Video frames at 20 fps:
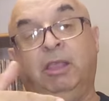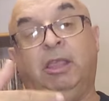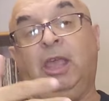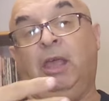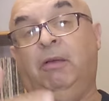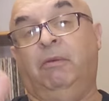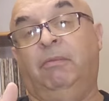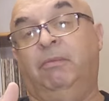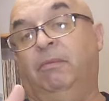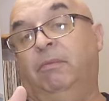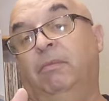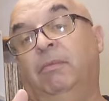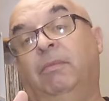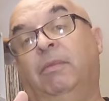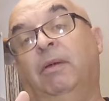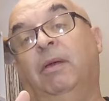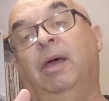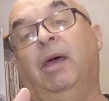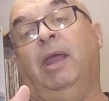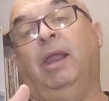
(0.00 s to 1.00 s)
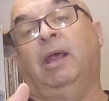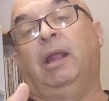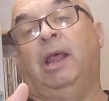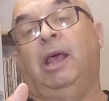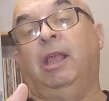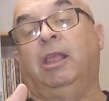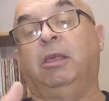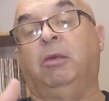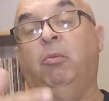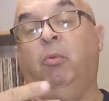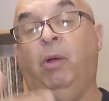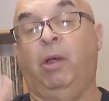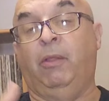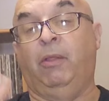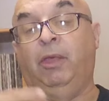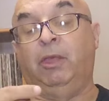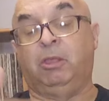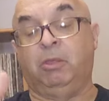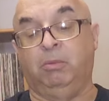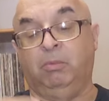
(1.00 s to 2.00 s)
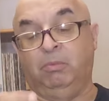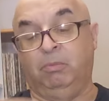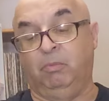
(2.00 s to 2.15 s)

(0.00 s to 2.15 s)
see at a glance where these,